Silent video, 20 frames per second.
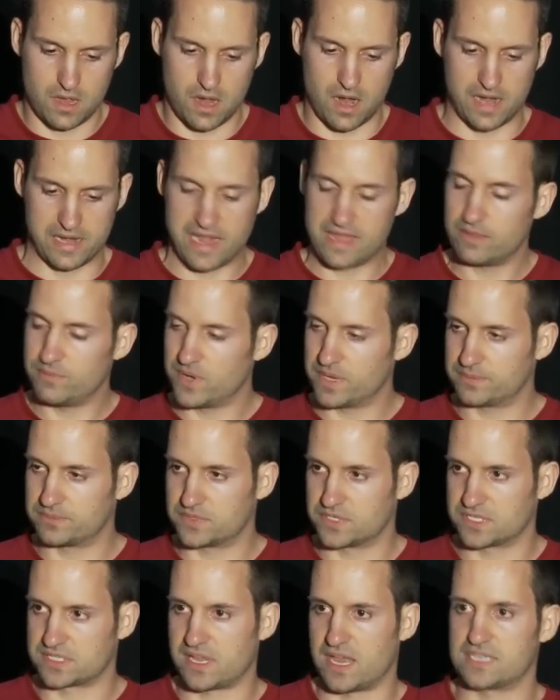All right, now that we
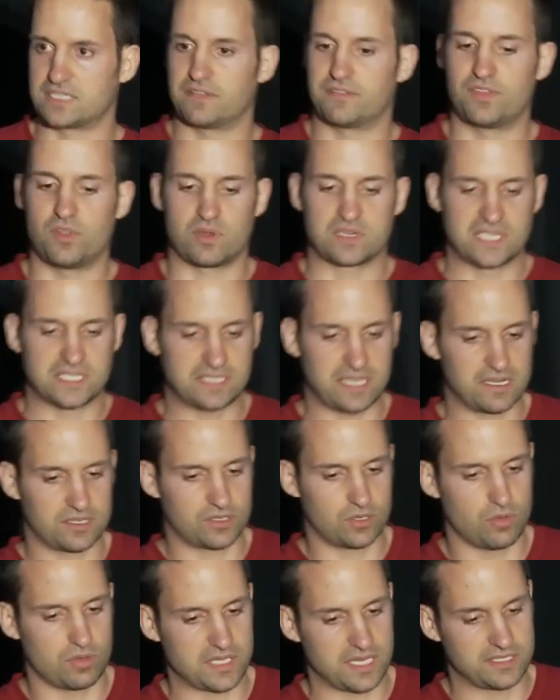discussed a few existing
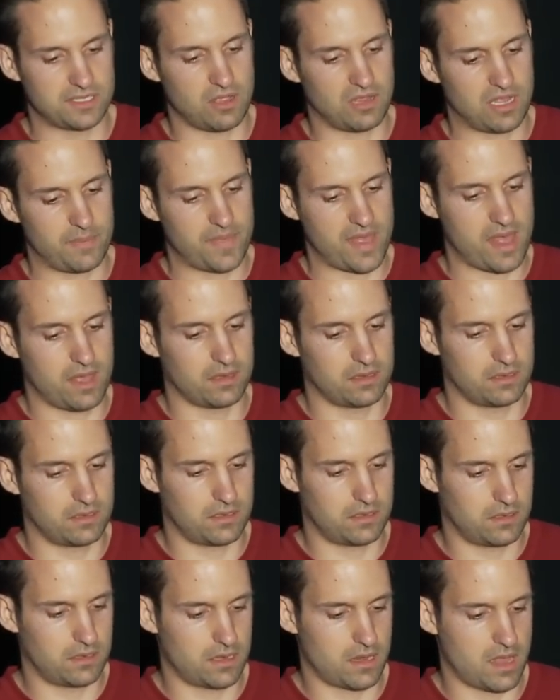tools, let's talk
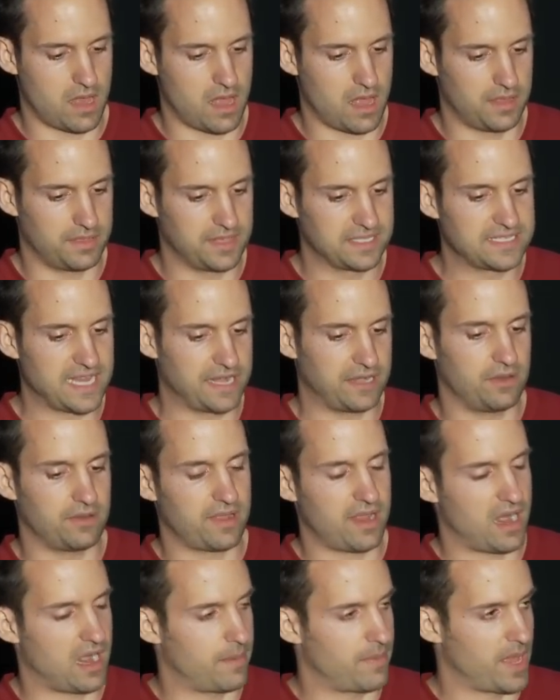about the data you
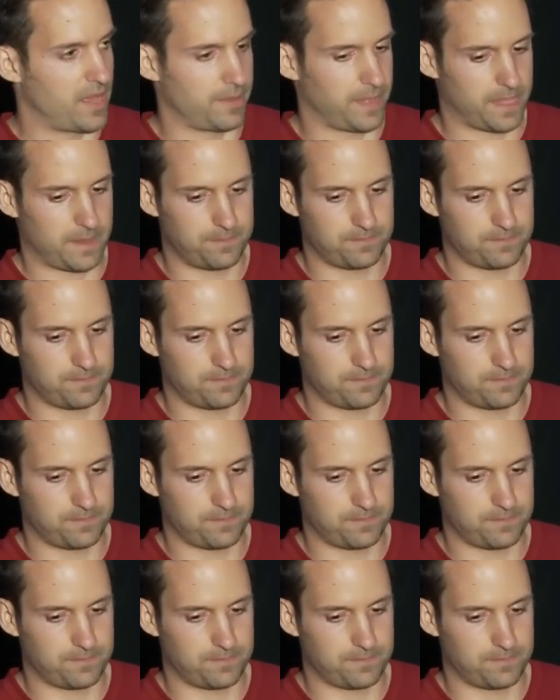care about.